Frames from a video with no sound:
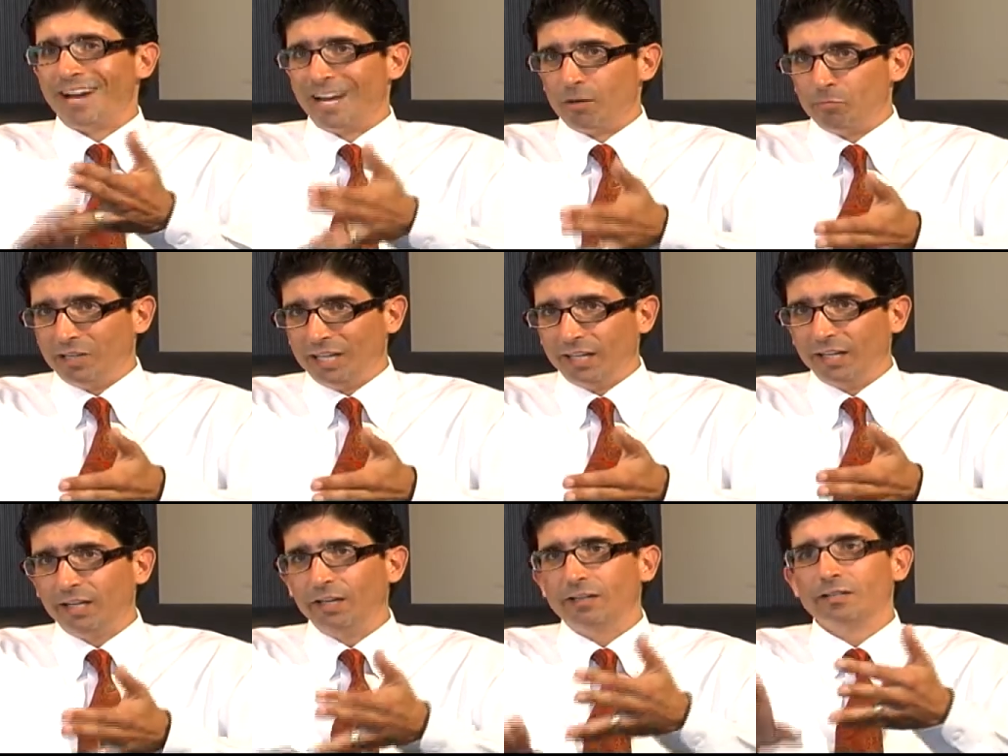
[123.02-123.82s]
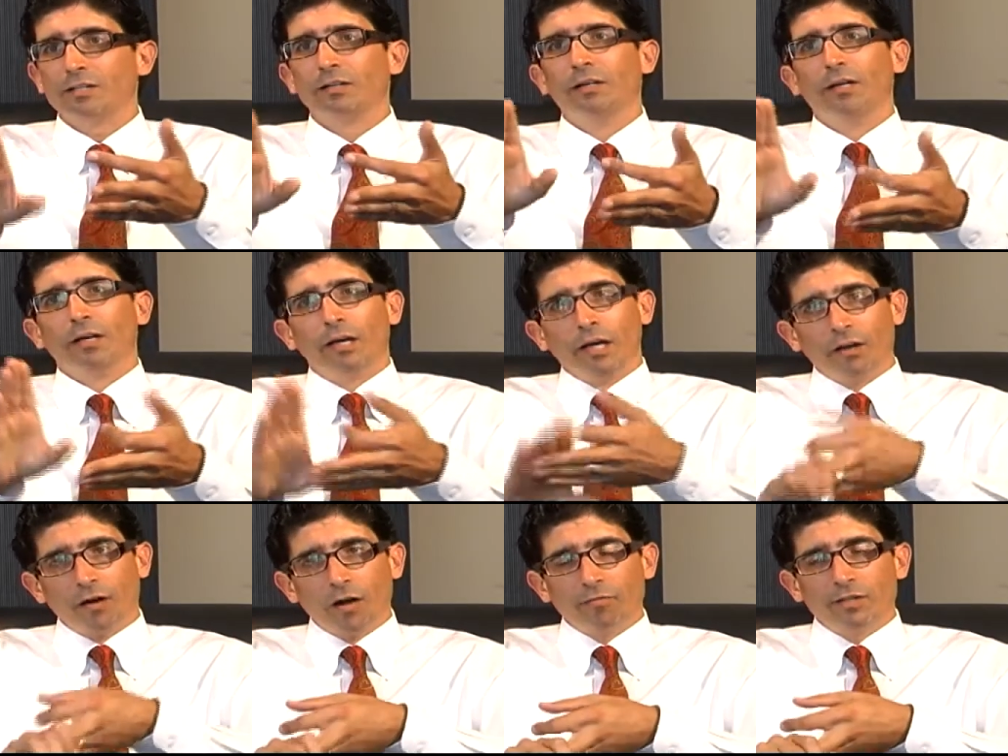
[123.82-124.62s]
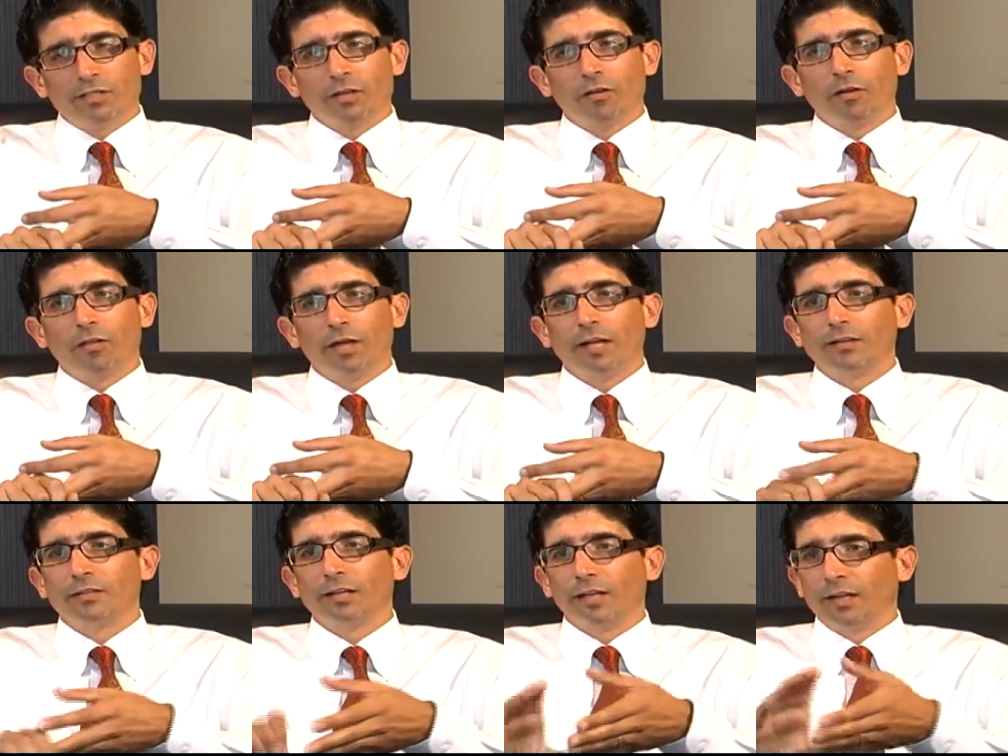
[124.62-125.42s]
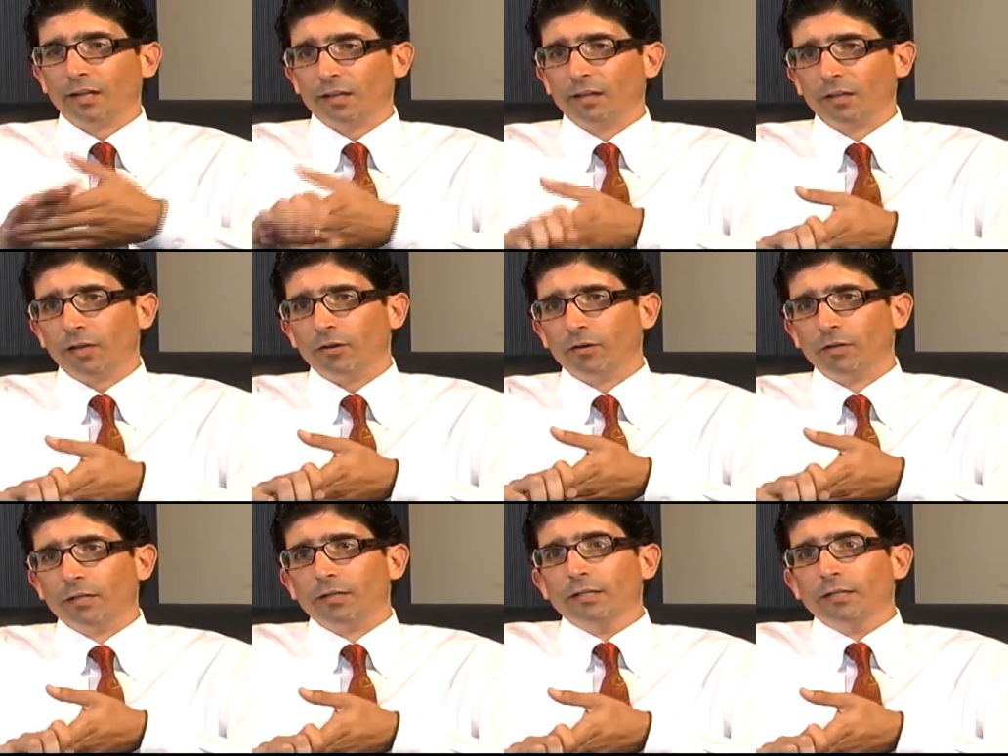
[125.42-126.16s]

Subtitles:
diabetes, and all these other things that can kill you.